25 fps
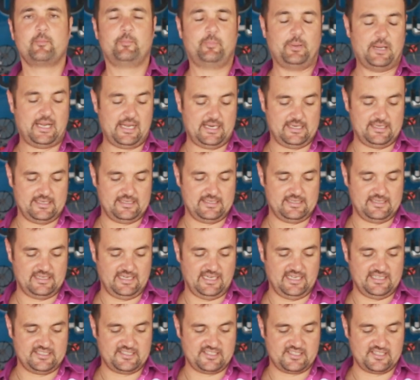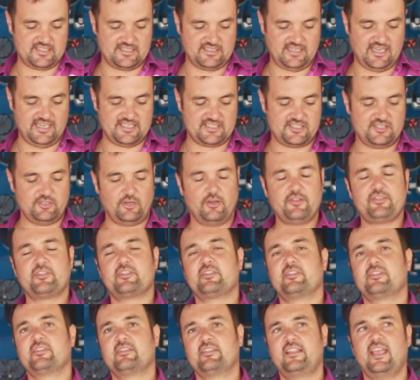but it's, it's not
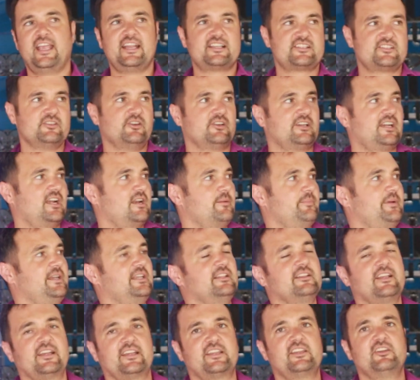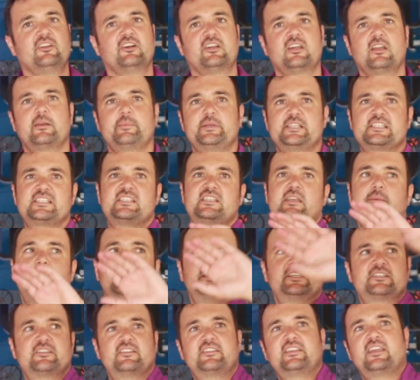it's not going to be like you're not going to be
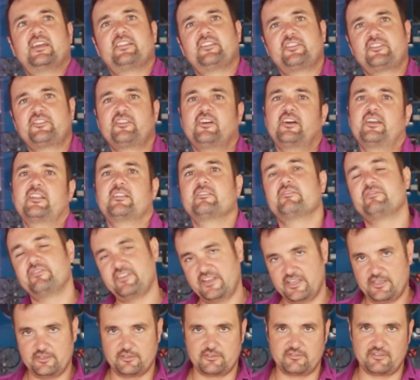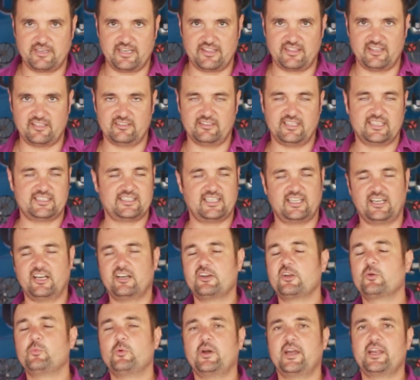simming to the other side of the field or anything like that. I
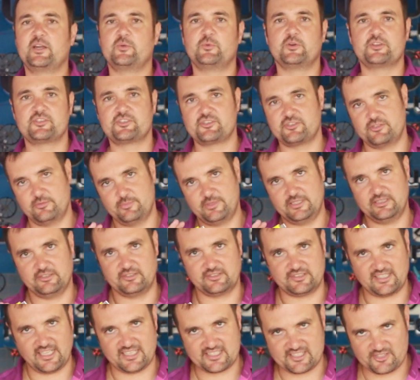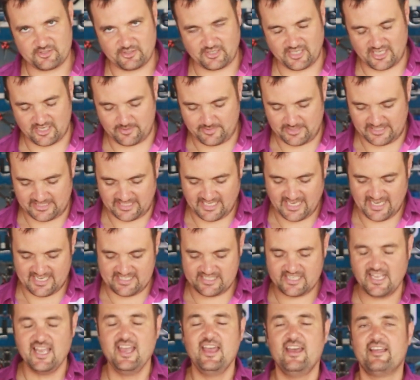don't know why you'd want to, but look, that's not going to be the
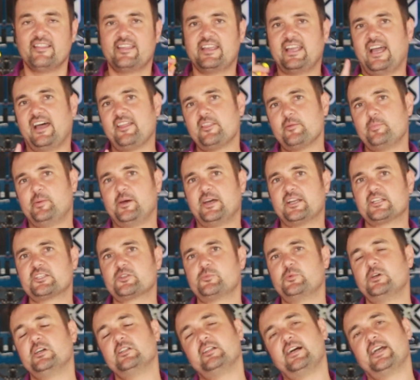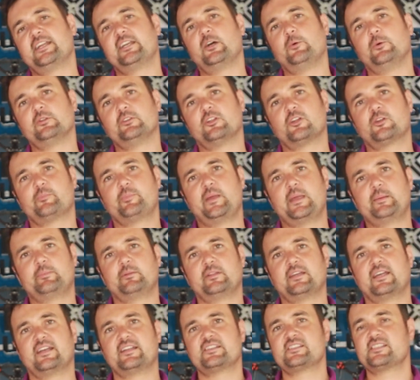case. The other part as well, I know a lot of
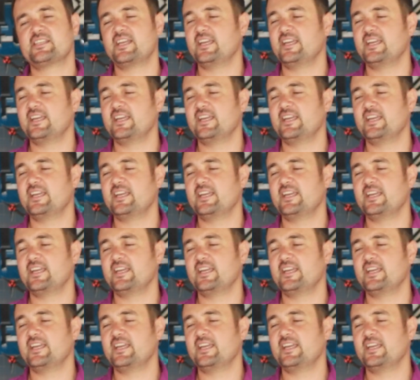people are going to